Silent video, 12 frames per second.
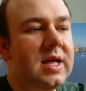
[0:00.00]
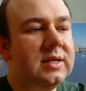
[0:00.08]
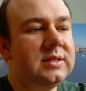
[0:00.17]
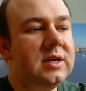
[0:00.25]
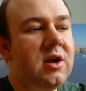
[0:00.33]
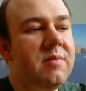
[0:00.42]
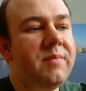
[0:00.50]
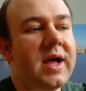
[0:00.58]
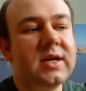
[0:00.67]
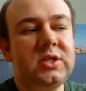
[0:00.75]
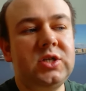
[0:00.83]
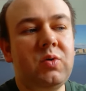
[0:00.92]
So going
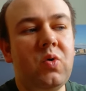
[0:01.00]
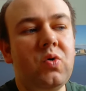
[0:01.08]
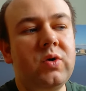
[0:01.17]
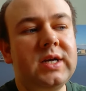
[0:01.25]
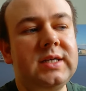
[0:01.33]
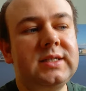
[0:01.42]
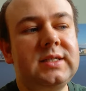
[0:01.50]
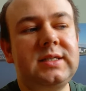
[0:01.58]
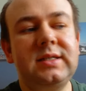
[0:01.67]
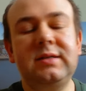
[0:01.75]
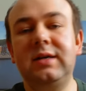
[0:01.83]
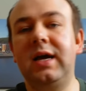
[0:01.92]
back to
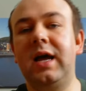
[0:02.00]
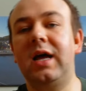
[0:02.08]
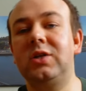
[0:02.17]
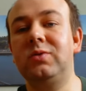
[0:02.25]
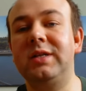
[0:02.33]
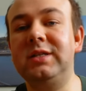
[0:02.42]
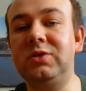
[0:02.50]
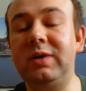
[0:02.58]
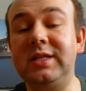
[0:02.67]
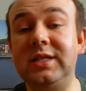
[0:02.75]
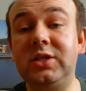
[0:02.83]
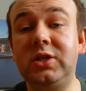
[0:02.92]
August uh, twenty
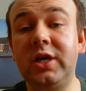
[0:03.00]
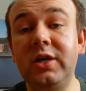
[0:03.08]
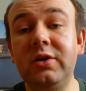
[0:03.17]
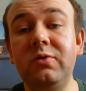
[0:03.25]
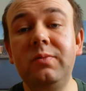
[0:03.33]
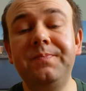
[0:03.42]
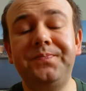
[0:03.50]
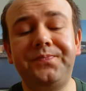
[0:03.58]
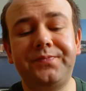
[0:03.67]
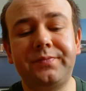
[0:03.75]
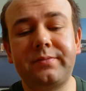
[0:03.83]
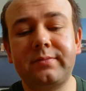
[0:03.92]
twenty-two,
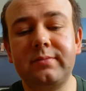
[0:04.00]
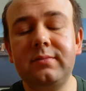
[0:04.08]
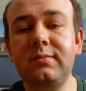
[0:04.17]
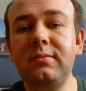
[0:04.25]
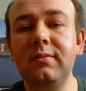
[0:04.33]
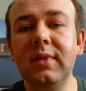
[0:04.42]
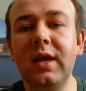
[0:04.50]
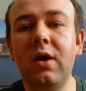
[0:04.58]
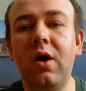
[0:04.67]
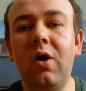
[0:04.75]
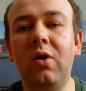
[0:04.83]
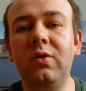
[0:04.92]

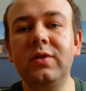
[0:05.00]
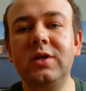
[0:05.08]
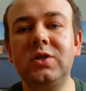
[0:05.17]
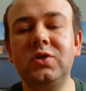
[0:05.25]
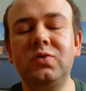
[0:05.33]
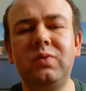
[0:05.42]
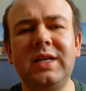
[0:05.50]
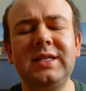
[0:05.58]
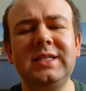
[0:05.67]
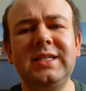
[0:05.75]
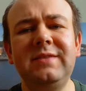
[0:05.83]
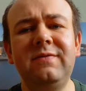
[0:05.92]
on the
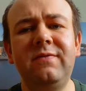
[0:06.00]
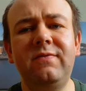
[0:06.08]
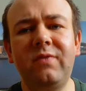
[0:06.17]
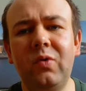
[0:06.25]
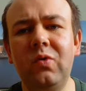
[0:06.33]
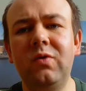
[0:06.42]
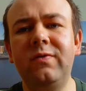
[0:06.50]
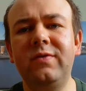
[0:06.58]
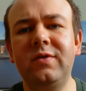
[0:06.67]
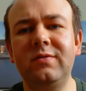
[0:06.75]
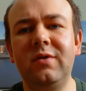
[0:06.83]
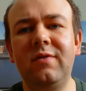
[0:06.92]
twenty-fourth
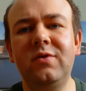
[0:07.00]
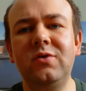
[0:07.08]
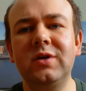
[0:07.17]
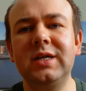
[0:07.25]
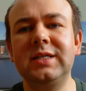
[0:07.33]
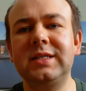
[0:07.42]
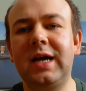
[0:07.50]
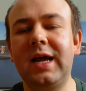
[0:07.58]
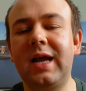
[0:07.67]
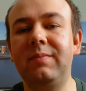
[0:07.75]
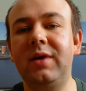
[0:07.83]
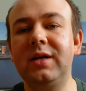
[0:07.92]
of August I
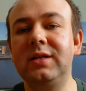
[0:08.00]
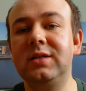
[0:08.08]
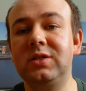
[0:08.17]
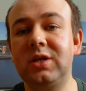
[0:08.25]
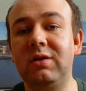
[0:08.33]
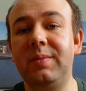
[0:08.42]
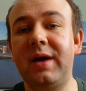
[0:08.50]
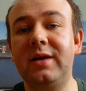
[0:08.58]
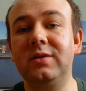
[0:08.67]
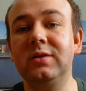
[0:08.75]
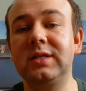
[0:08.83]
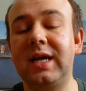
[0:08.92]
had my solar
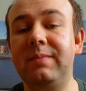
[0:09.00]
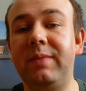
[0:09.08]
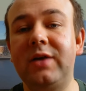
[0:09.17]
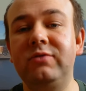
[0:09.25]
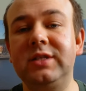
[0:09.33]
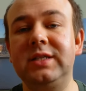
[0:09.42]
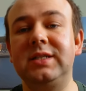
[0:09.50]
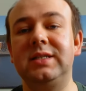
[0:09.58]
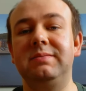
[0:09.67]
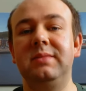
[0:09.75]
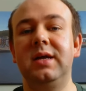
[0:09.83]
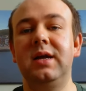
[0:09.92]
panels and battery
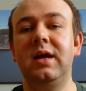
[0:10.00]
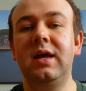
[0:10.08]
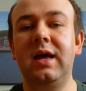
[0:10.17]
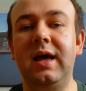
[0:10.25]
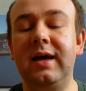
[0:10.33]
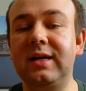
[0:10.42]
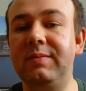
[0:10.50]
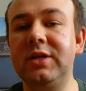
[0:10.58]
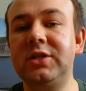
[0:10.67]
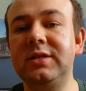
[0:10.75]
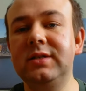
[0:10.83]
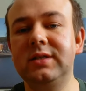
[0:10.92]
system uh,
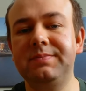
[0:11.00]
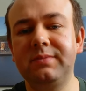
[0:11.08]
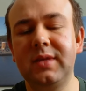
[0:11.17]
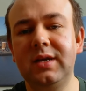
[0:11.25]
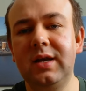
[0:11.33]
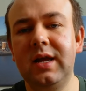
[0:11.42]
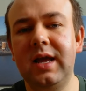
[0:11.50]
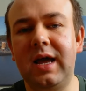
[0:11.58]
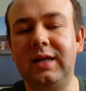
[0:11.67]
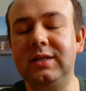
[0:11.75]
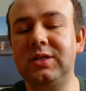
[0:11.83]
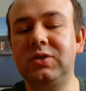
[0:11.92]
commissioned
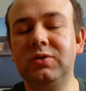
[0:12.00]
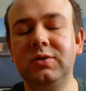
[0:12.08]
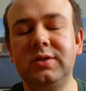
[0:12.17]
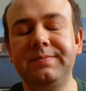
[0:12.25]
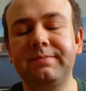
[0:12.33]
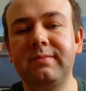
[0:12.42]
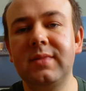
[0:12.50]
and installed.